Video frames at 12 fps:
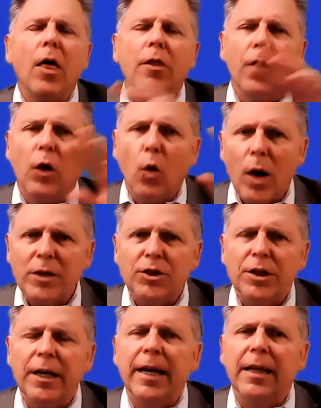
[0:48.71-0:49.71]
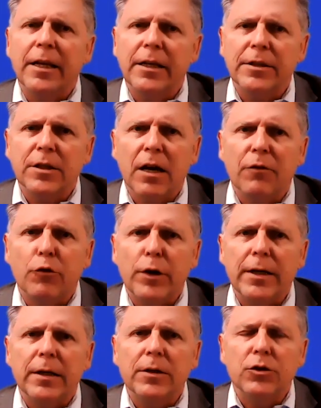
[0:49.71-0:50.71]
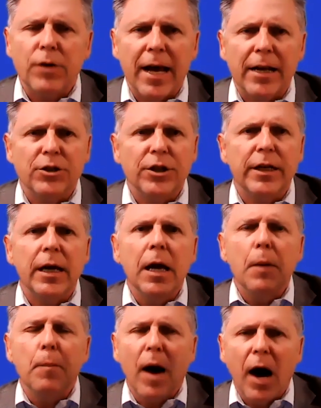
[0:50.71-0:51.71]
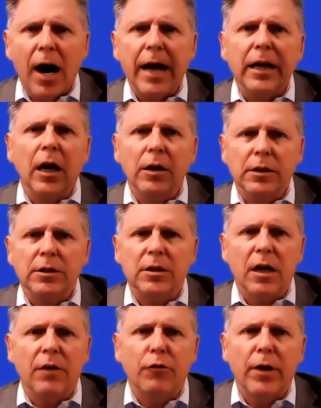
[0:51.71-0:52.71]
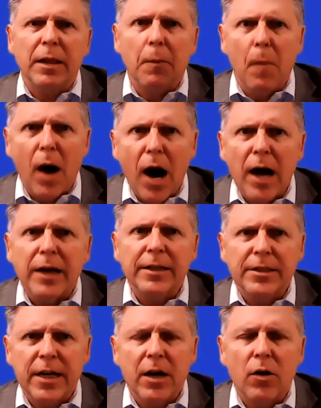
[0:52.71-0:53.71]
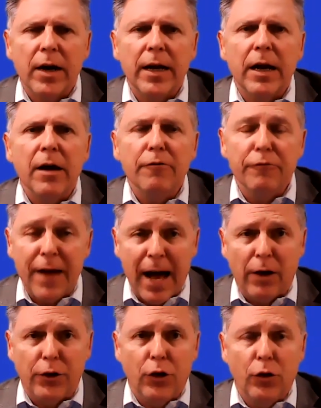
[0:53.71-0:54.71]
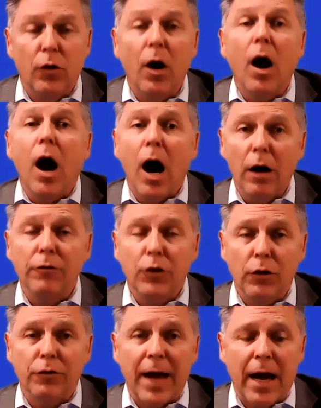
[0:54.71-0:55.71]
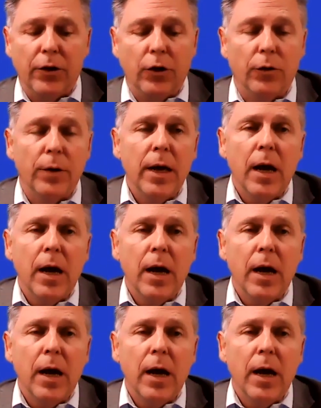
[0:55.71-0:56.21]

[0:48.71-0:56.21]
the questioning and the discovery strategy behind discovering the monetary value of your value.